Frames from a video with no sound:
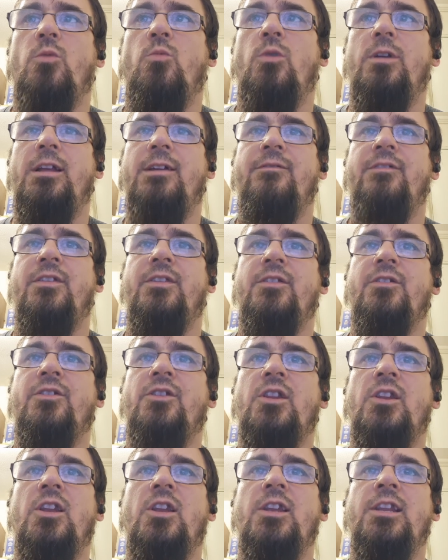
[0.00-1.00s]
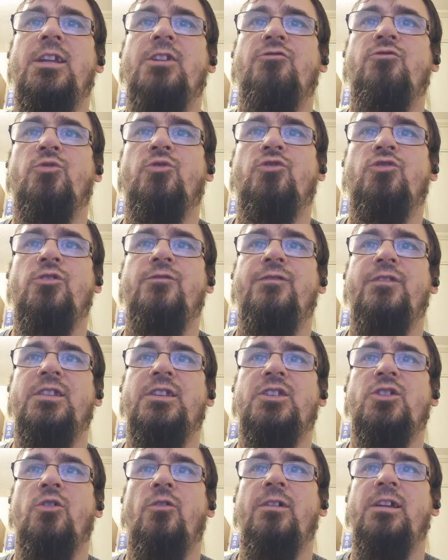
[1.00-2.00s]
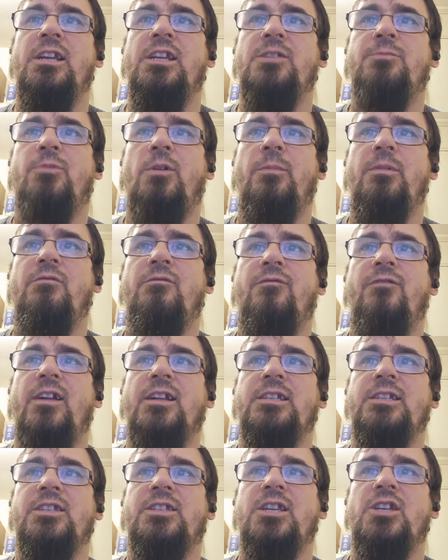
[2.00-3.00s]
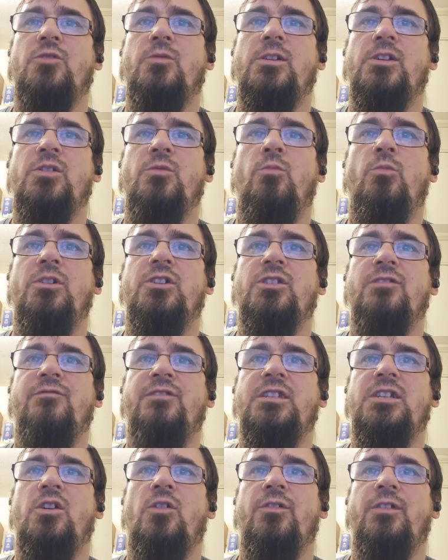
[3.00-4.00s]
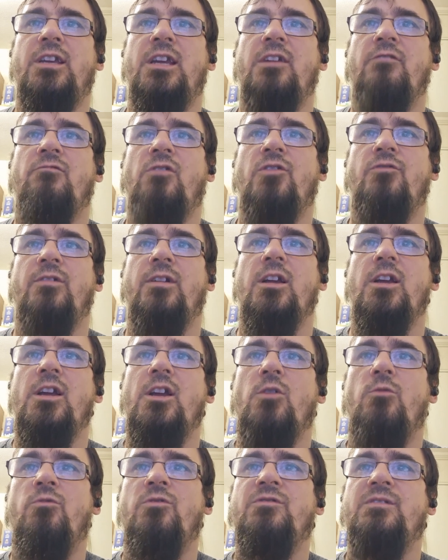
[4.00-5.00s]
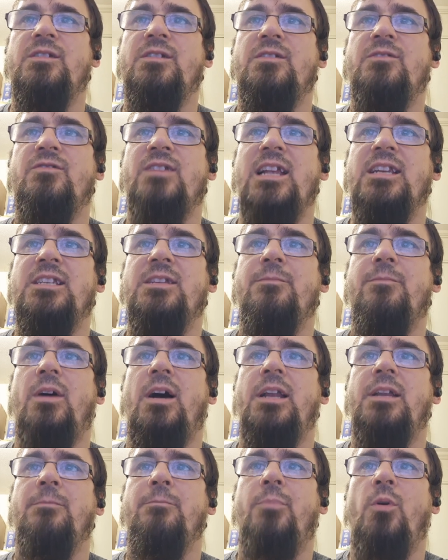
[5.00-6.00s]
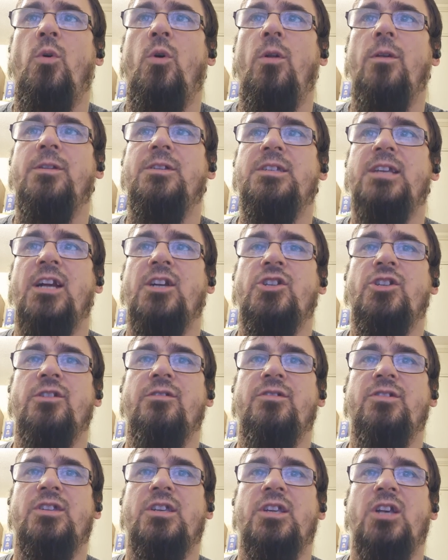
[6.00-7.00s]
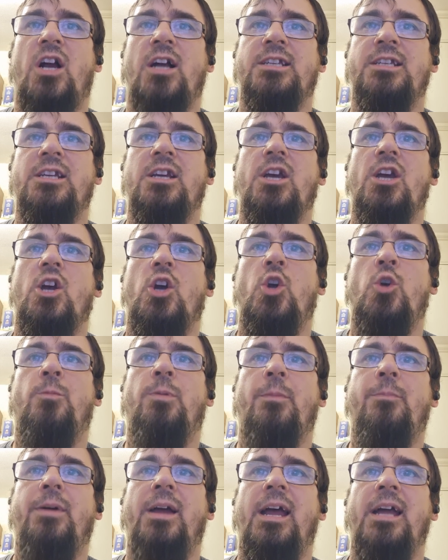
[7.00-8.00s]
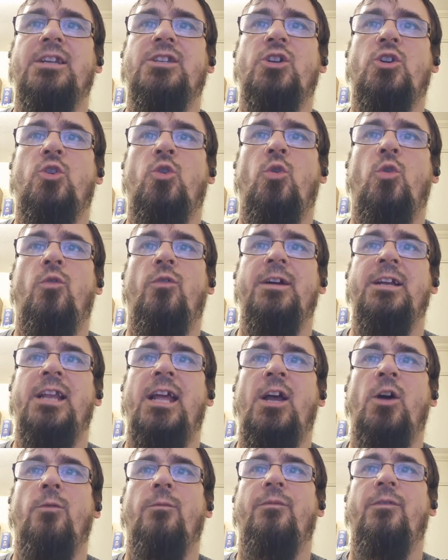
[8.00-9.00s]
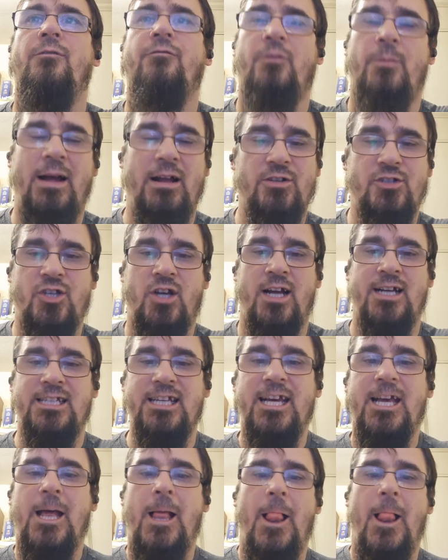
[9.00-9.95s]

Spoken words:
Whatever the literal truth of this story, it is probably reflected a situation in which the Visigoth king Roderick was represented by an important section of the society who prepared to call in help from outside.